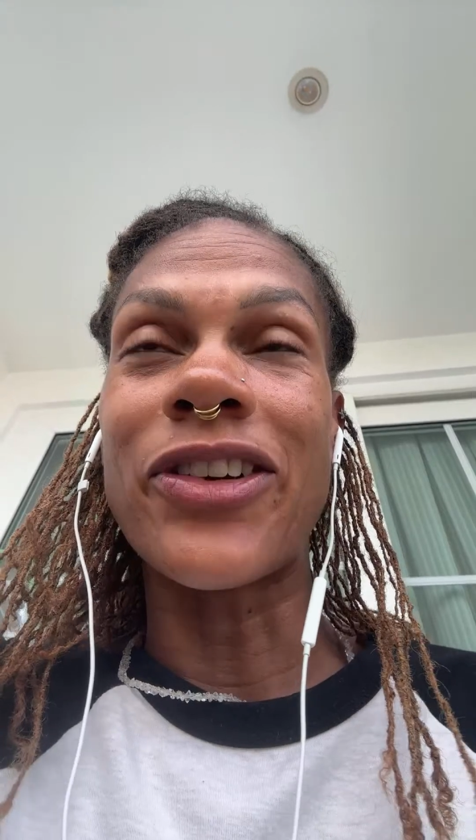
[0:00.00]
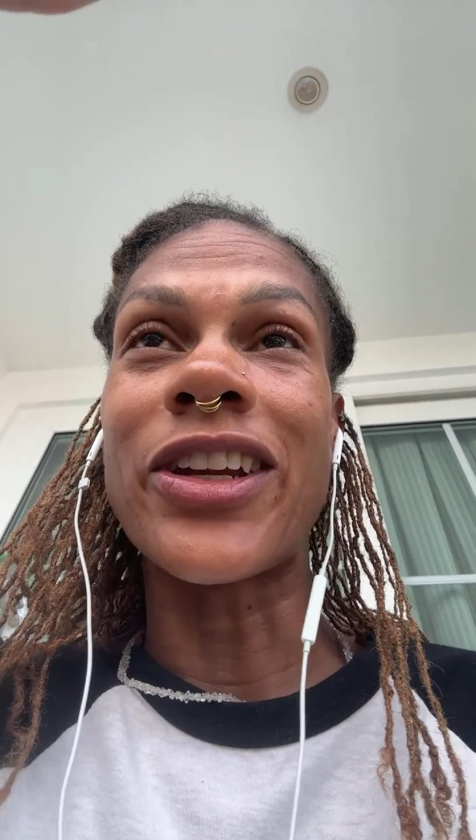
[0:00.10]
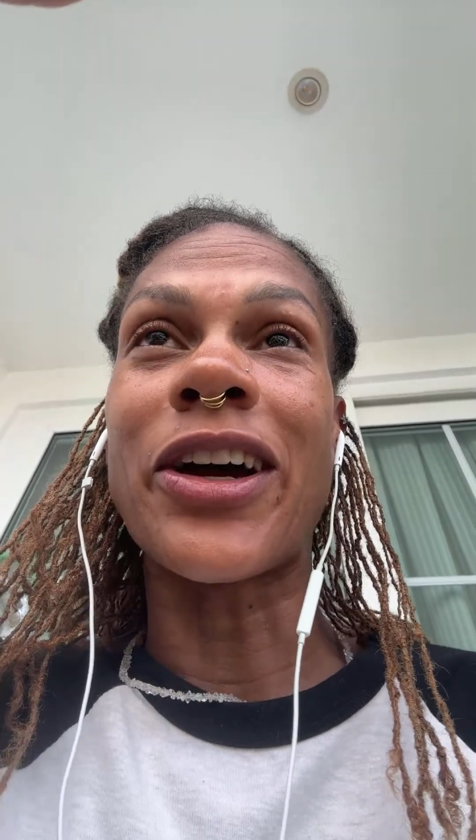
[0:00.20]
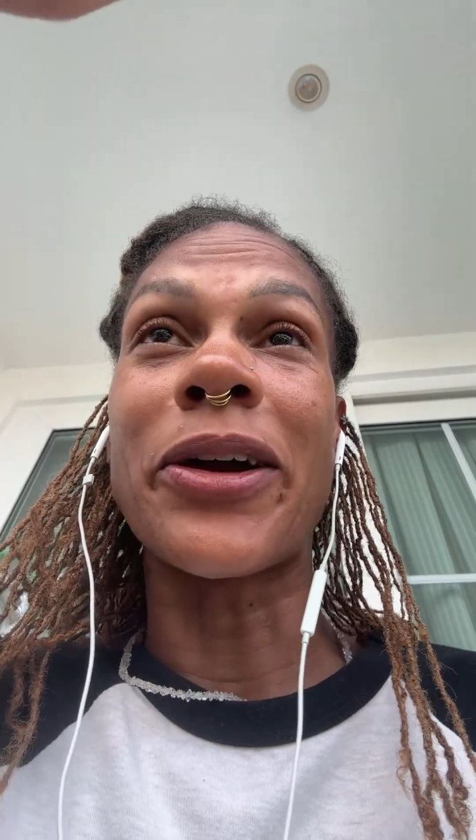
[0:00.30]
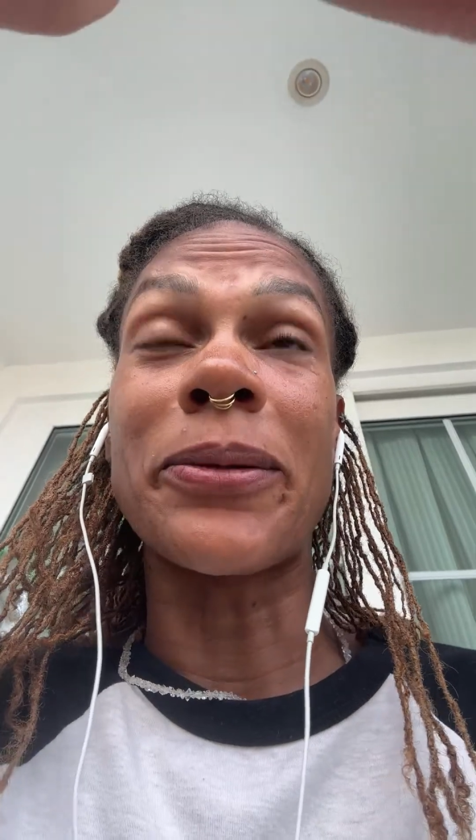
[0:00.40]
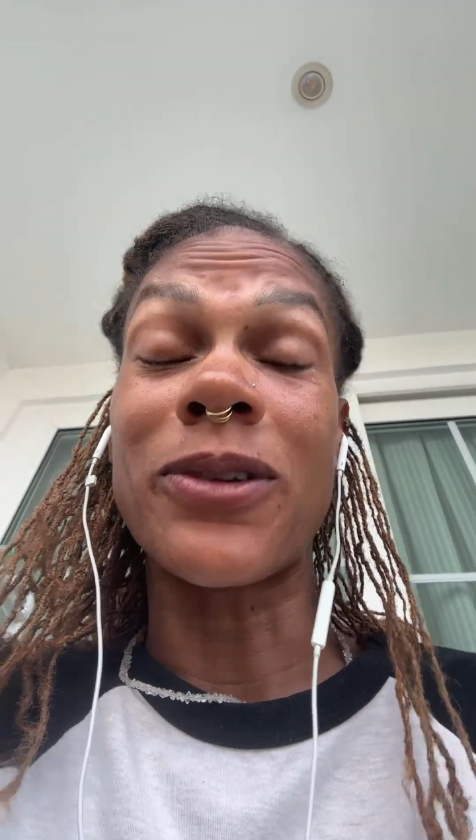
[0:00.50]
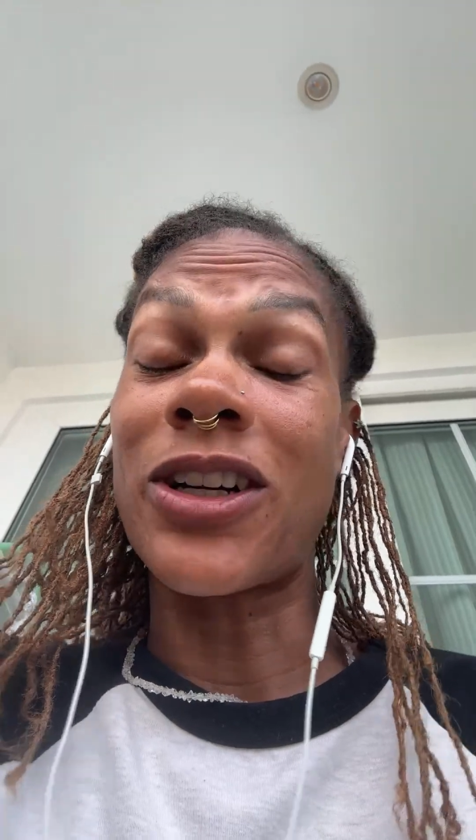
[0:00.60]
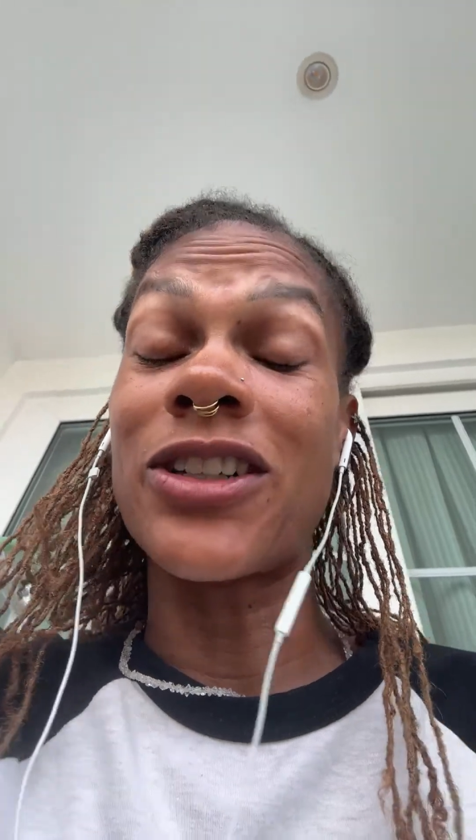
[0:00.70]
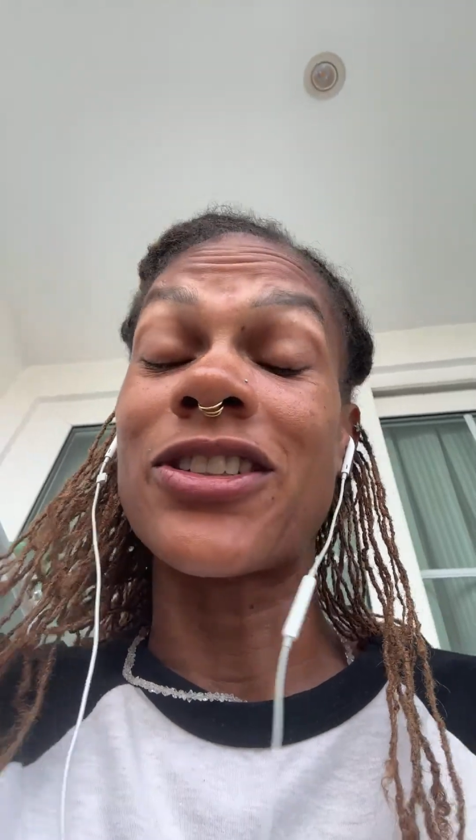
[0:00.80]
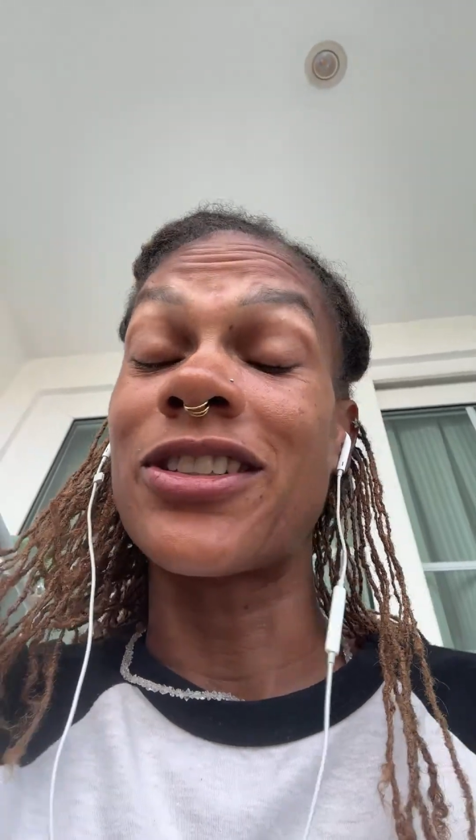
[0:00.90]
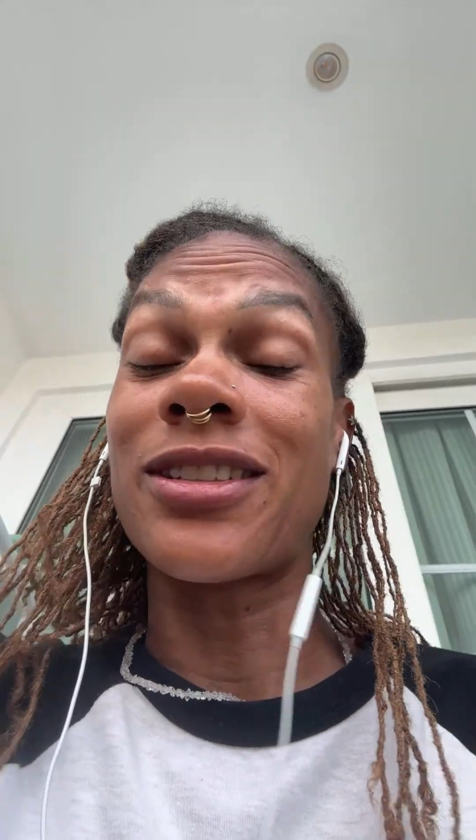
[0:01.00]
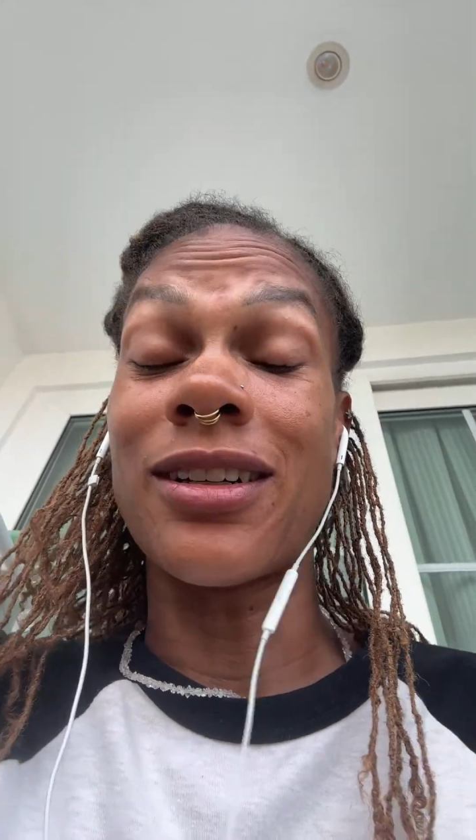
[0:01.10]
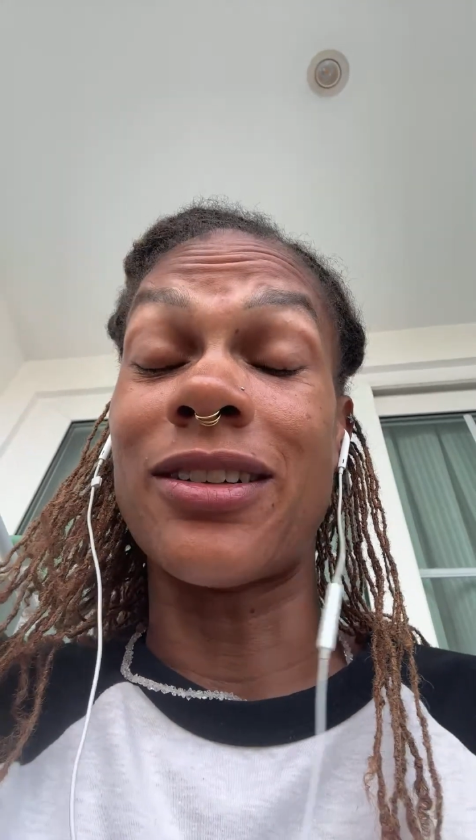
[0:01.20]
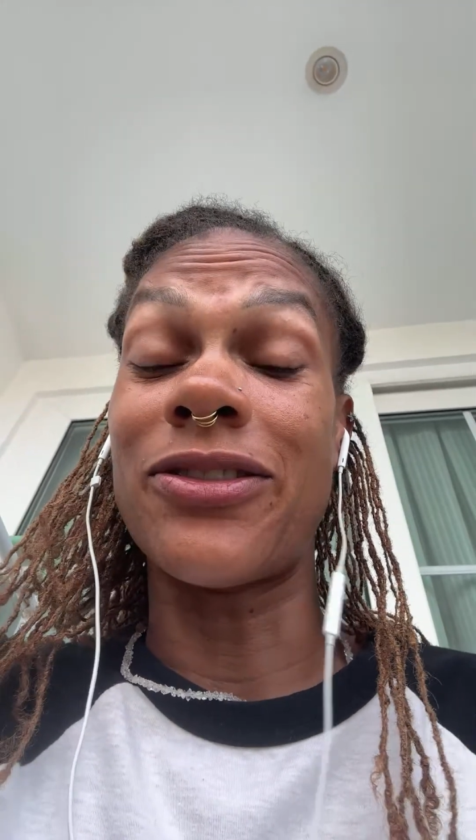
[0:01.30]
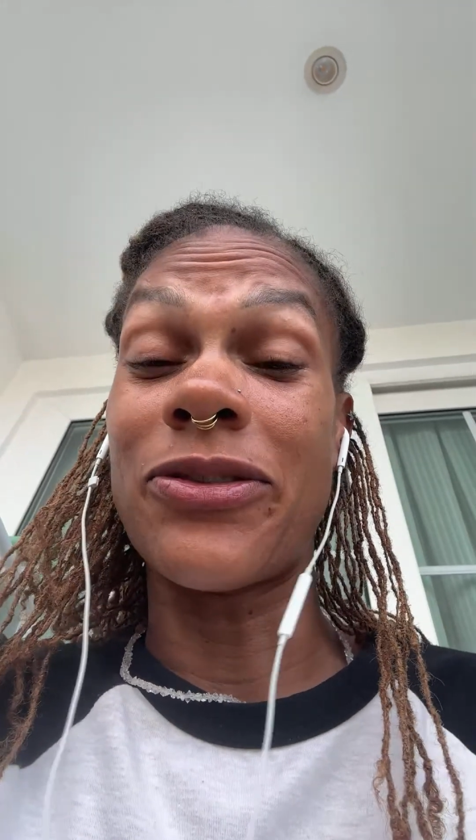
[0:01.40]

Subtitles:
and I am conscious of